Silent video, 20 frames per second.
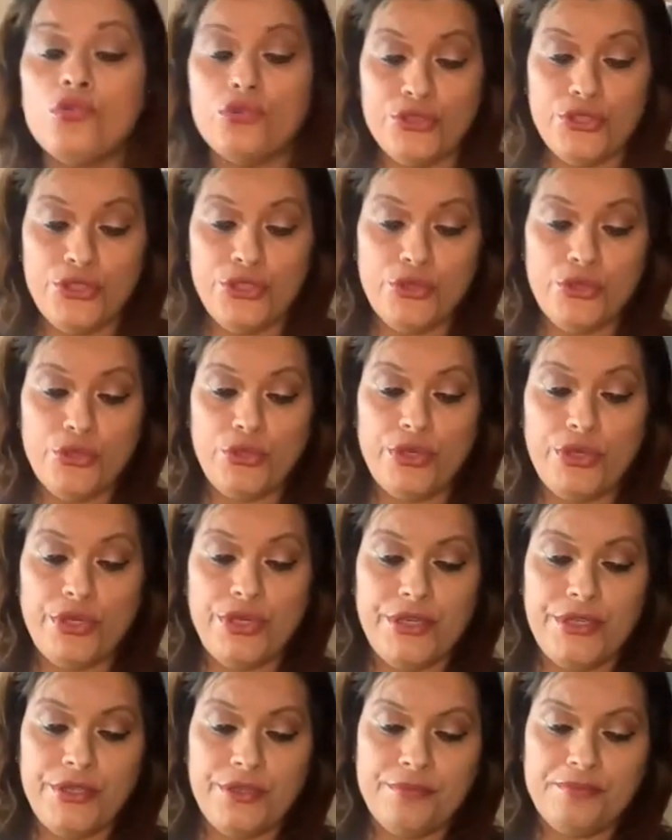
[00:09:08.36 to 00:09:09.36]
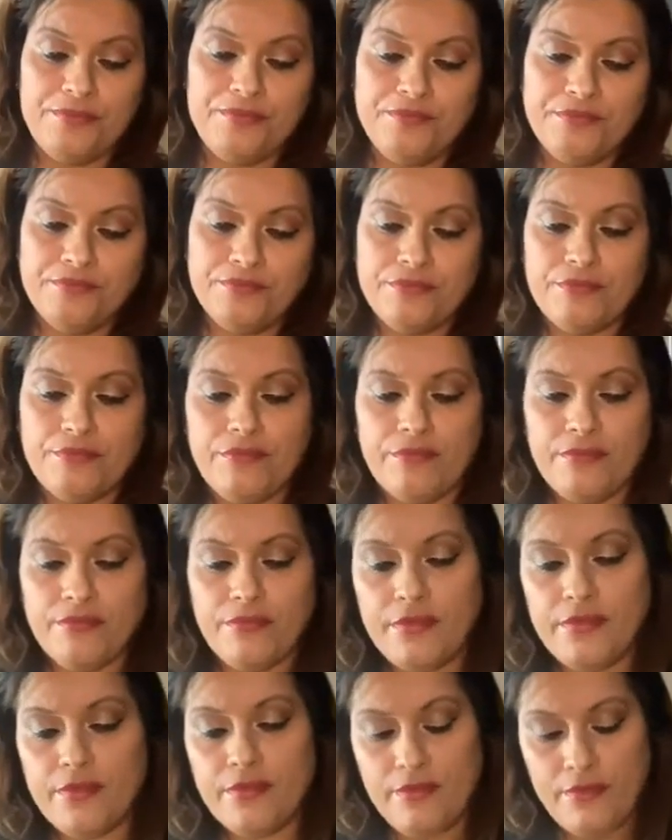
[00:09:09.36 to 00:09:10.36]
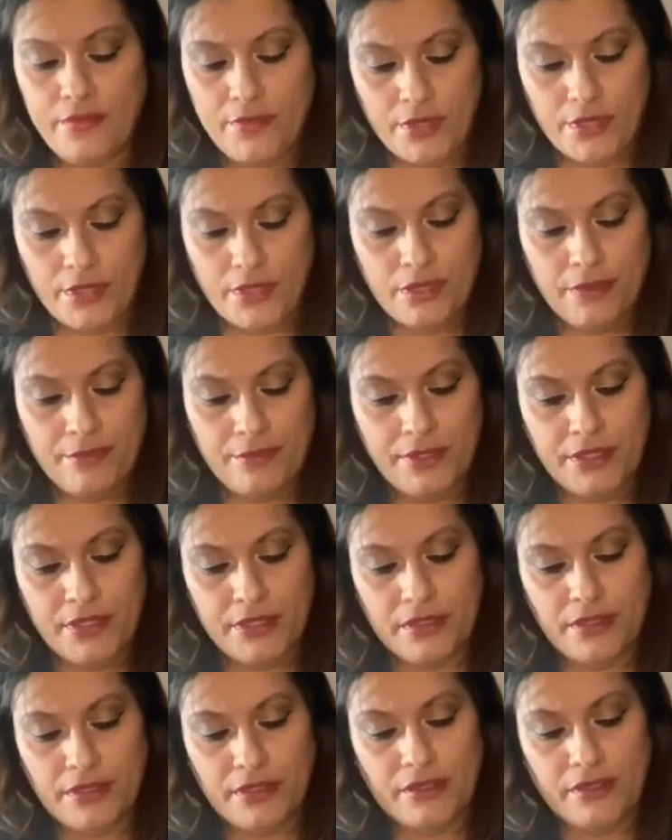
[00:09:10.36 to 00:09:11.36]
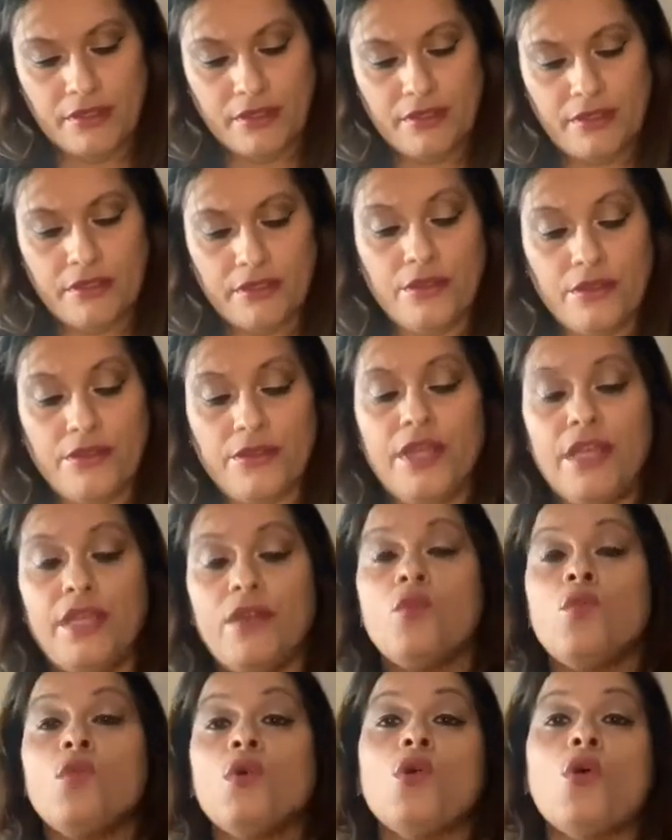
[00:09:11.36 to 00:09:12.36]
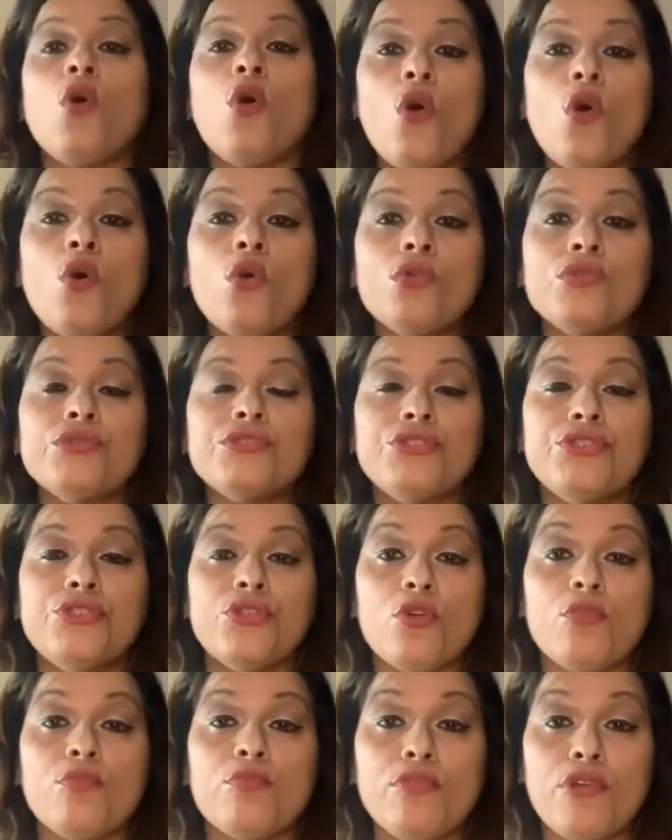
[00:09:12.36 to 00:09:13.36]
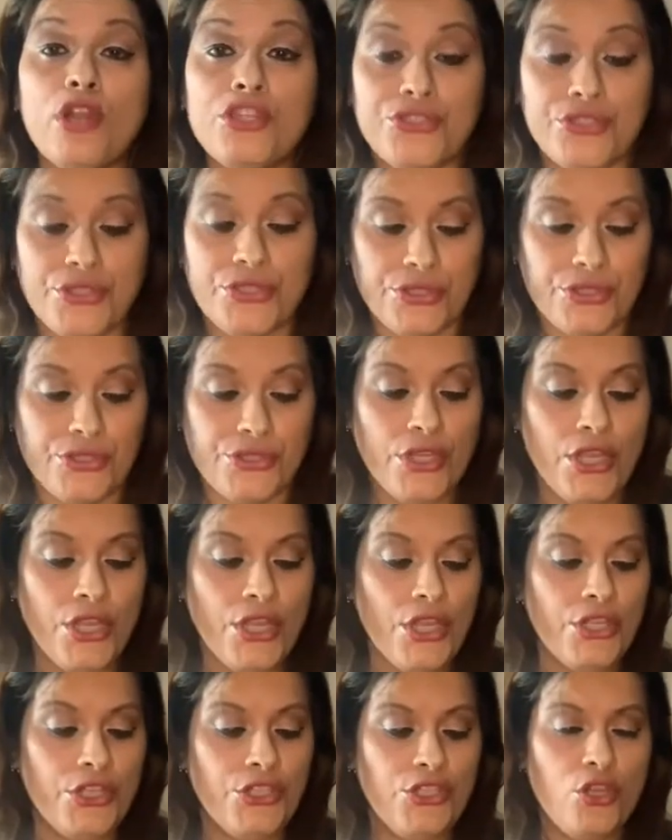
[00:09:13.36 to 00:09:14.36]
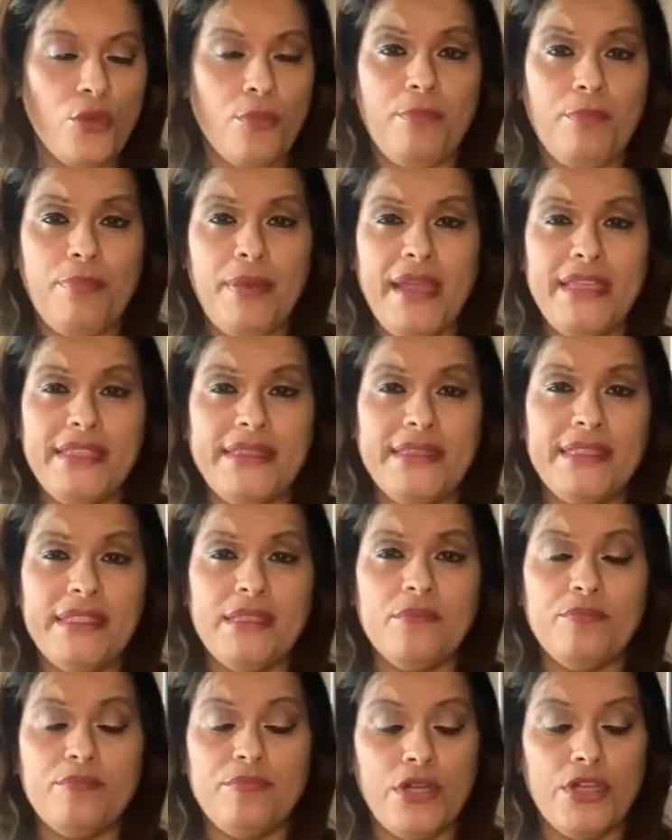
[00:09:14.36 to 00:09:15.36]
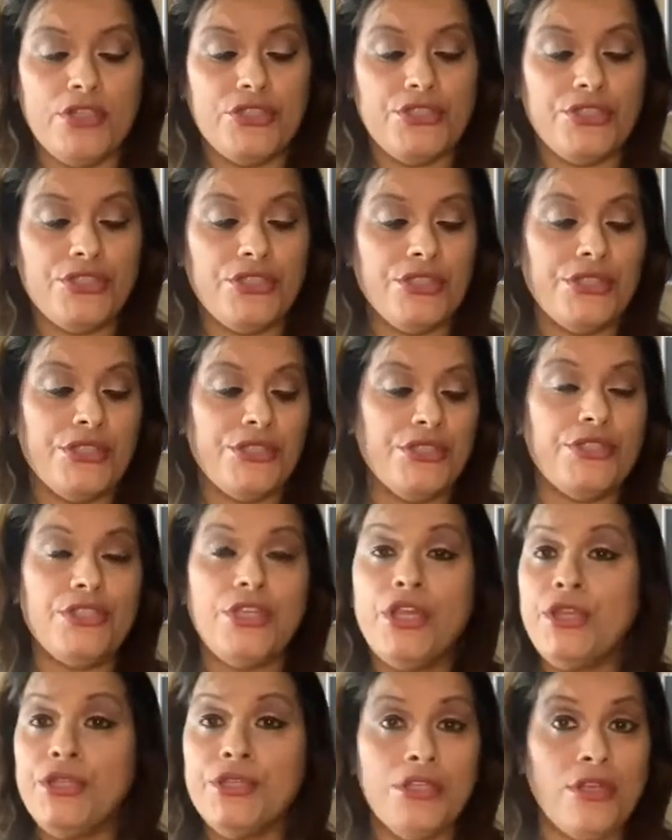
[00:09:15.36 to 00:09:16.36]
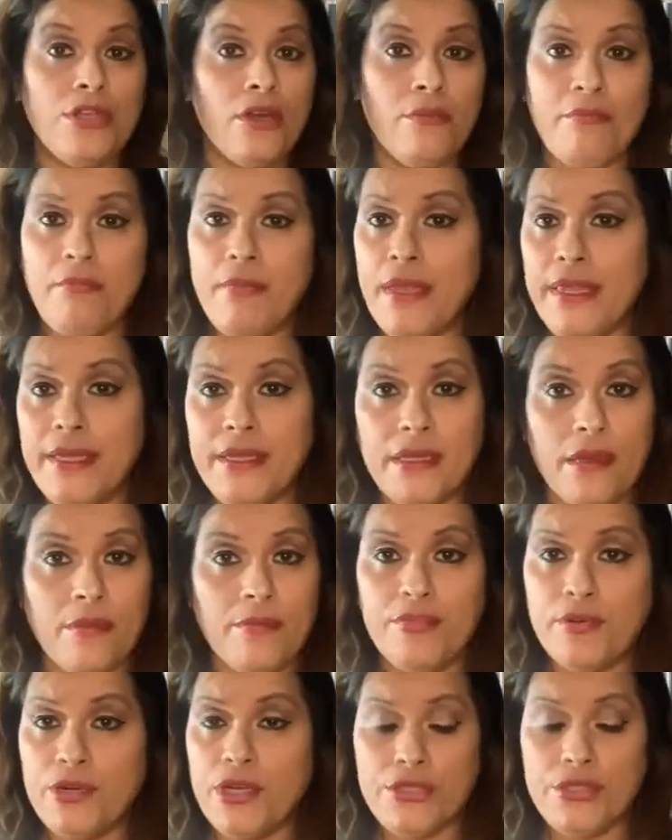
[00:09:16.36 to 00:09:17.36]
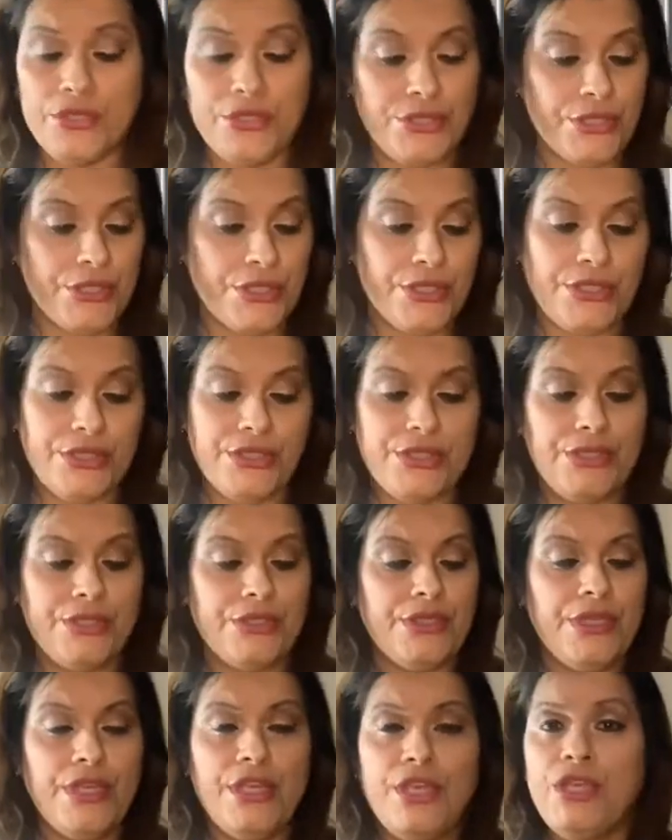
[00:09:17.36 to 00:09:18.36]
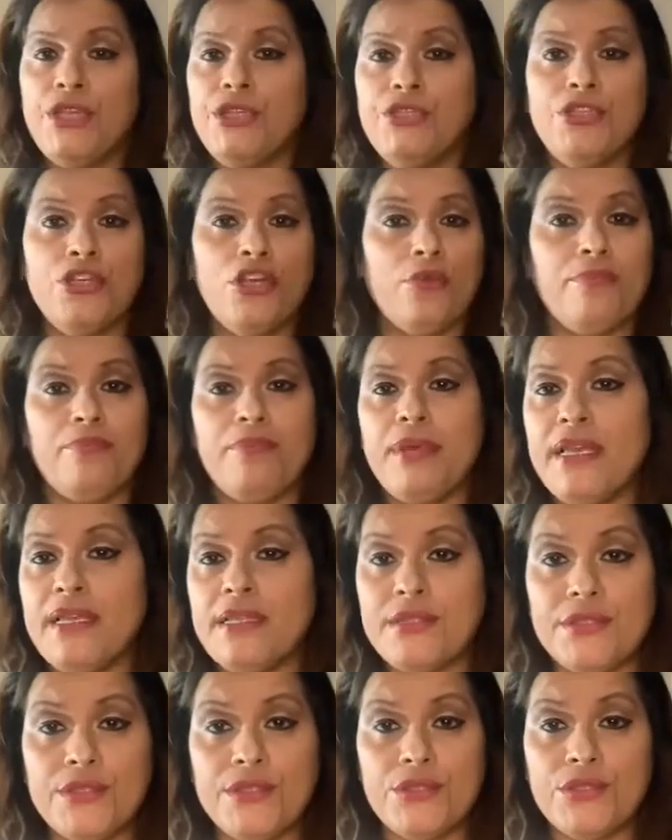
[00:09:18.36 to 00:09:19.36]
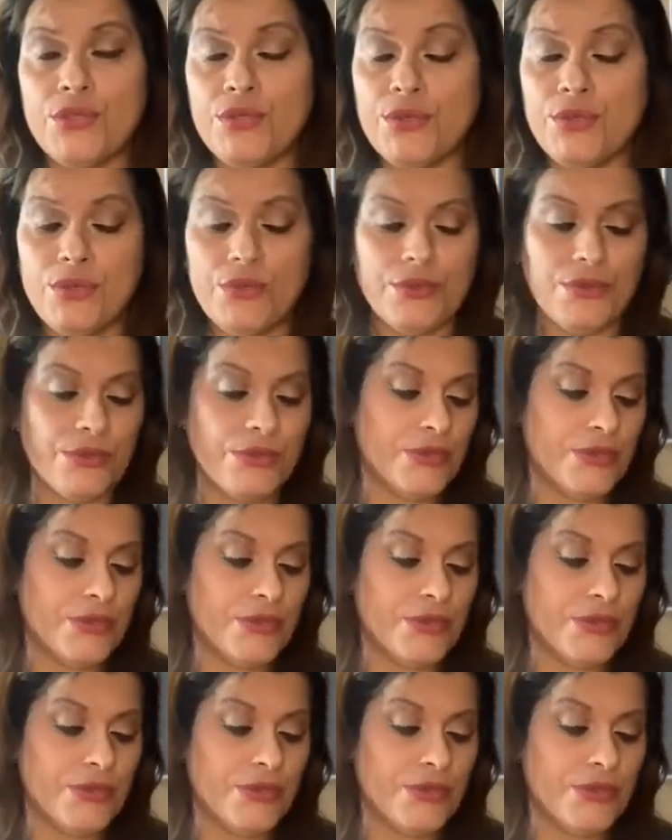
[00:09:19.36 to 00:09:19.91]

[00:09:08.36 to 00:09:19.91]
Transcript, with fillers: your let me see. Okay, will hold your brushes, your painting brushes, your makeup brushes, your pencils,